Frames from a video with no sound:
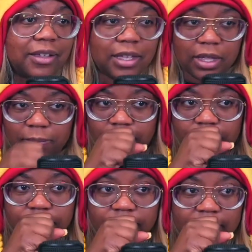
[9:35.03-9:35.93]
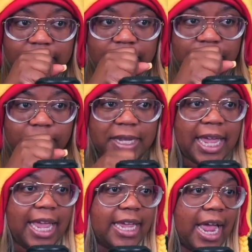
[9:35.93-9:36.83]
Excuse me,
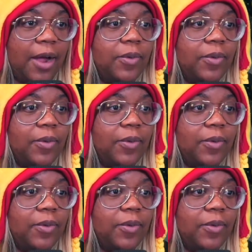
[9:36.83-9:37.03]
cake.